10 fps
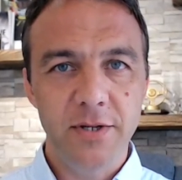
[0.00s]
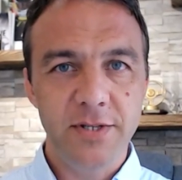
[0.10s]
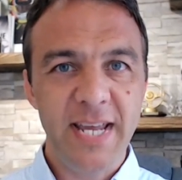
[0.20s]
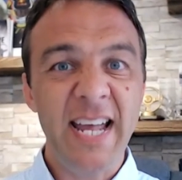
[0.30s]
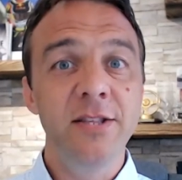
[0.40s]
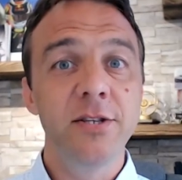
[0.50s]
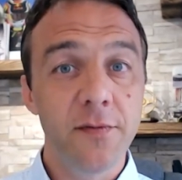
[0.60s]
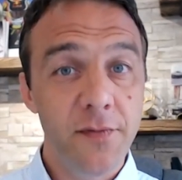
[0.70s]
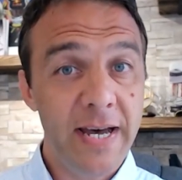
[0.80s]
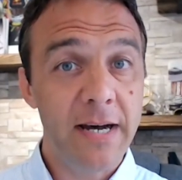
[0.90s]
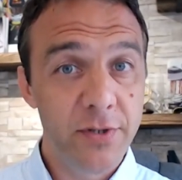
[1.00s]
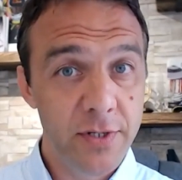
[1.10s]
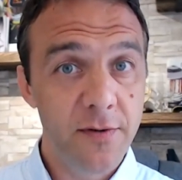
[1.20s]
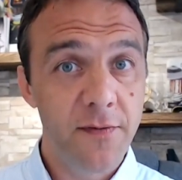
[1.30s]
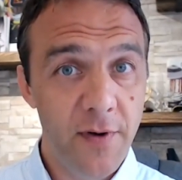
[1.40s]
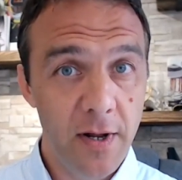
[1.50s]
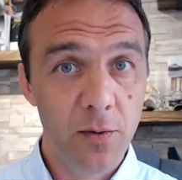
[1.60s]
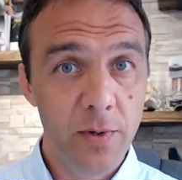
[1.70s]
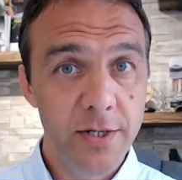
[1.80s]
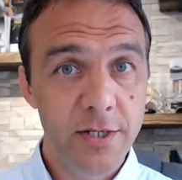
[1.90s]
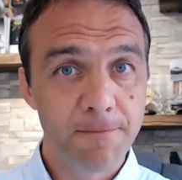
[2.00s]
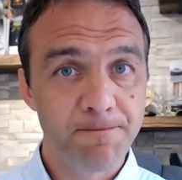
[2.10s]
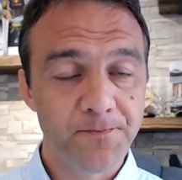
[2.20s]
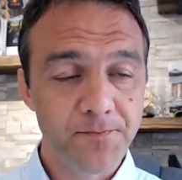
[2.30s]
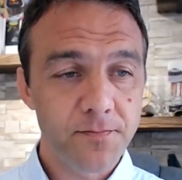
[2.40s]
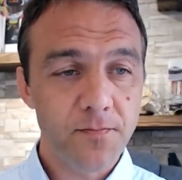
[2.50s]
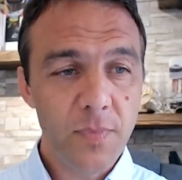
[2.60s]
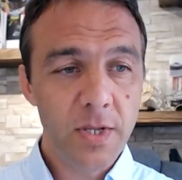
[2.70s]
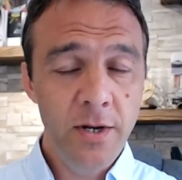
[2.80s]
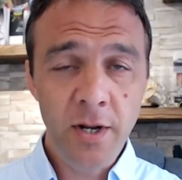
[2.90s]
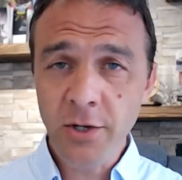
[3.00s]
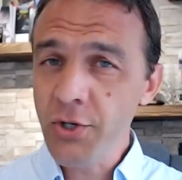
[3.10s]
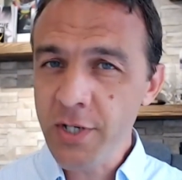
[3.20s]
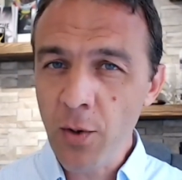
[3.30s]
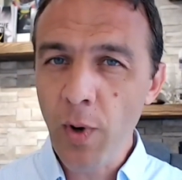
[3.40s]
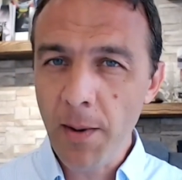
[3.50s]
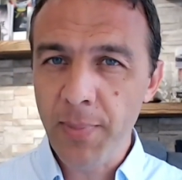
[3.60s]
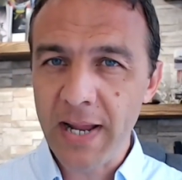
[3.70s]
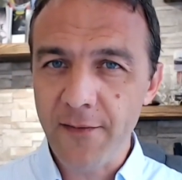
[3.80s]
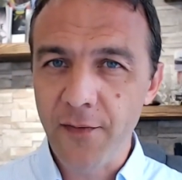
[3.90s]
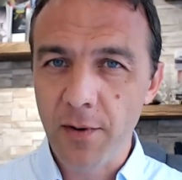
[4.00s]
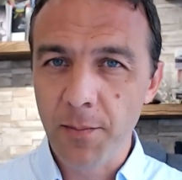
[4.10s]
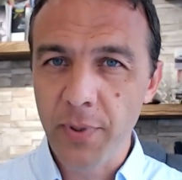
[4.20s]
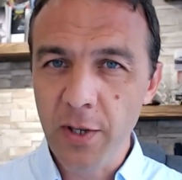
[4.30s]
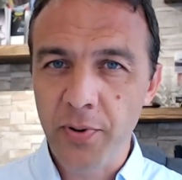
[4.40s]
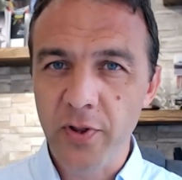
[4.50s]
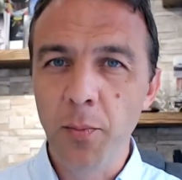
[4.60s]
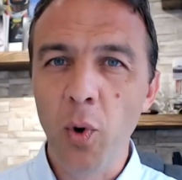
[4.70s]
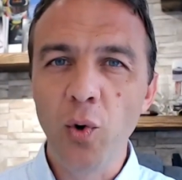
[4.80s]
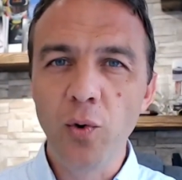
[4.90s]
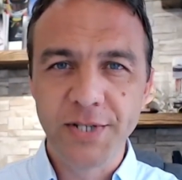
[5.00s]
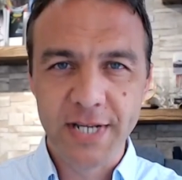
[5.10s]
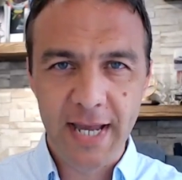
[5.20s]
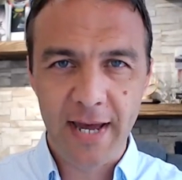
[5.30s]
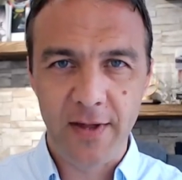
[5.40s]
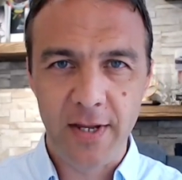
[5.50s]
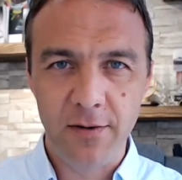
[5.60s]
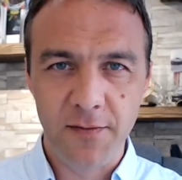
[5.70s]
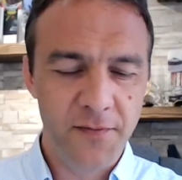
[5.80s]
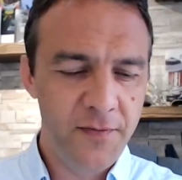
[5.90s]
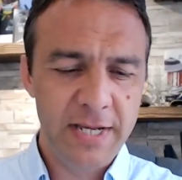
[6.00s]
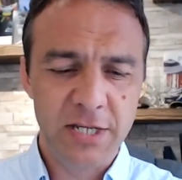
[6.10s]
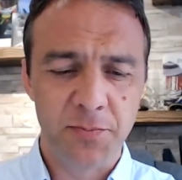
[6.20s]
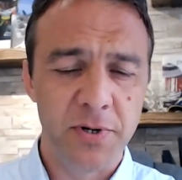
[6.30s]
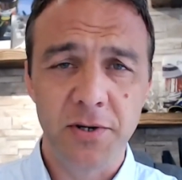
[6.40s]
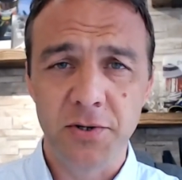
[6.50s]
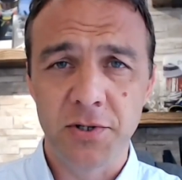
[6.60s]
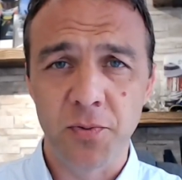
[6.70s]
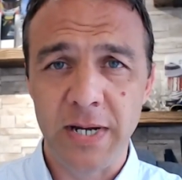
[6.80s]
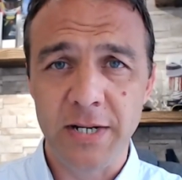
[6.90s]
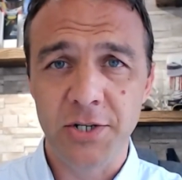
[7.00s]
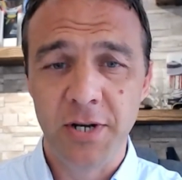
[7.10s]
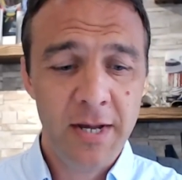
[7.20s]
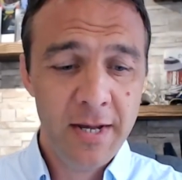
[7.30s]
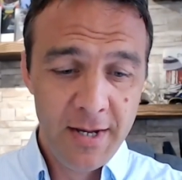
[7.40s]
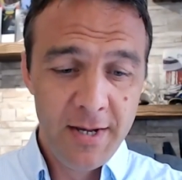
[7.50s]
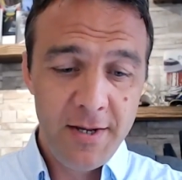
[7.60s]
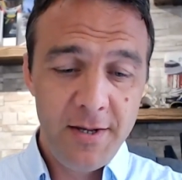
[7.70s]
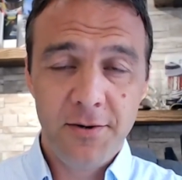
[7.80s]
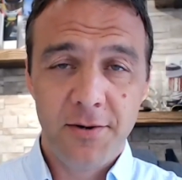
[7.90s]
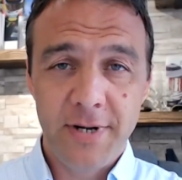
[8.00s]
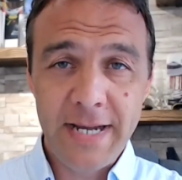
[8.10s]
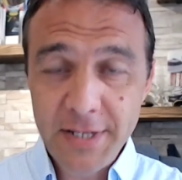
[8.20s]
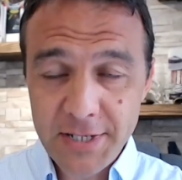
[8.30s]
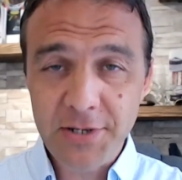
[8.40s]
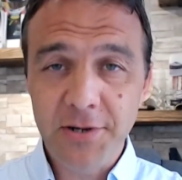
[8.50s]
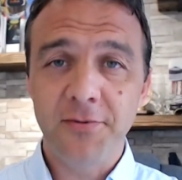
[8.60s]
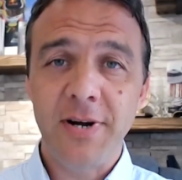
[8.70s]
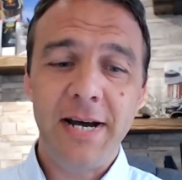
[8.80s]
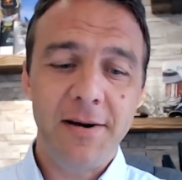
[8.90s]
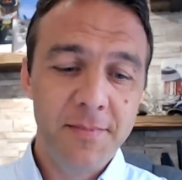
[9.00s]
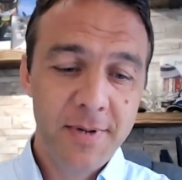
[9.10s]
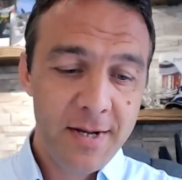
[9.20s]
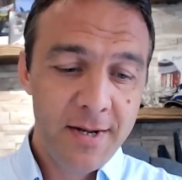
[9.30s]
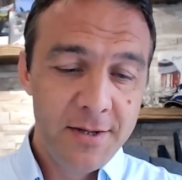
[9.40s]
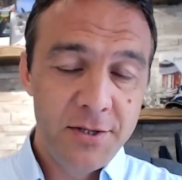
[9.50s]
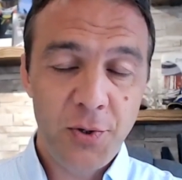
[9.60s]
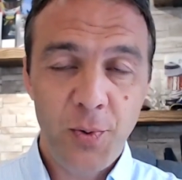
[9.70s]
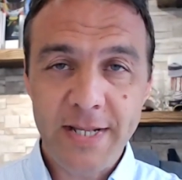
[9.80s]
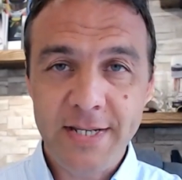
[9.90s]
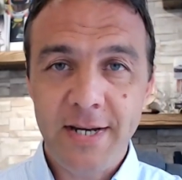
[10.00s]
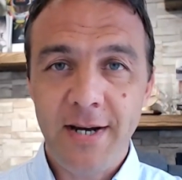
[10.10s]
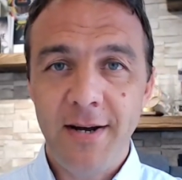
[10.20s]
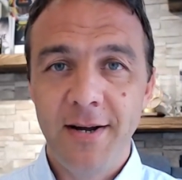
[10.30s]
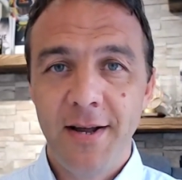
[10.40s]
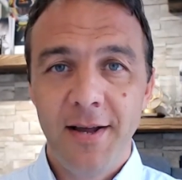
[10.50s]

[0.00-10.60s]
tens of thousands of followers, and not just on one platform, but you put them all together, your Facebook, your Twitch, your Instagram, Twitter,